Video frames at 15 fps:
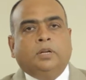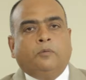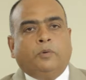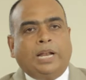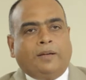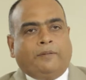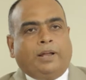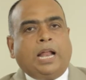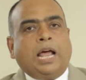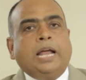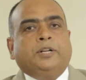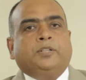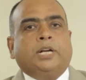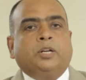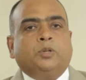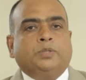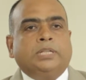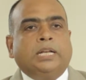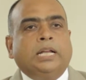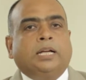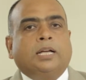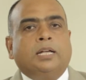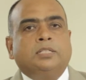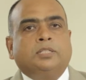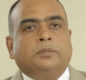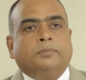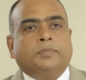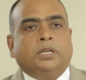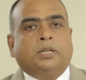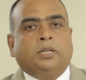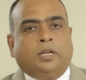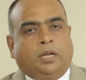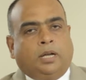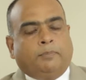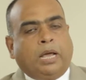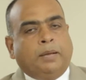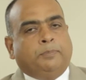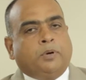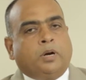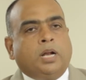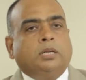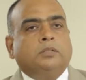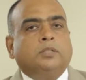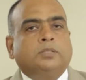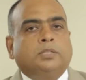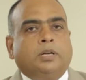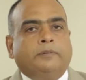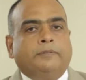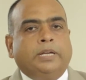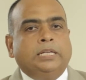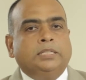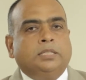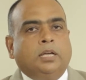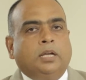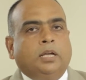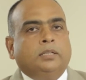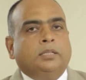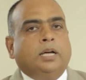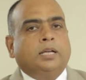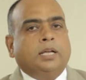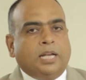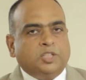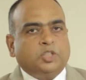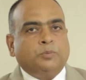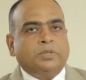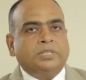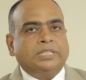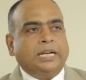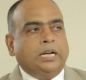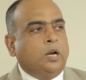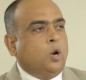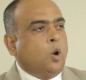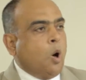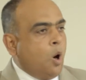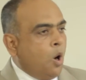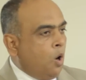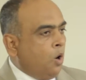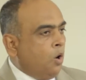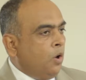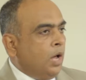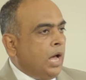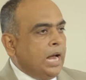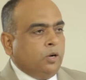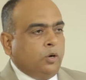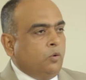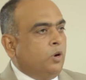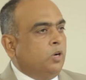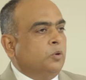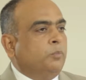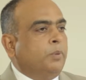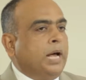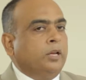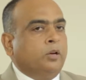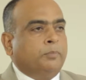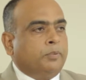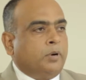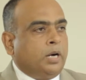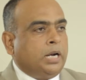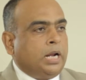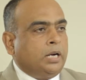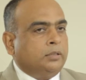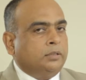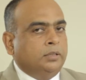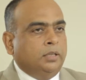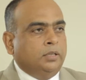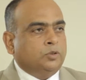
Whenever I try to sell a customer my product or service, the customer said, no, I don't want to buy your product.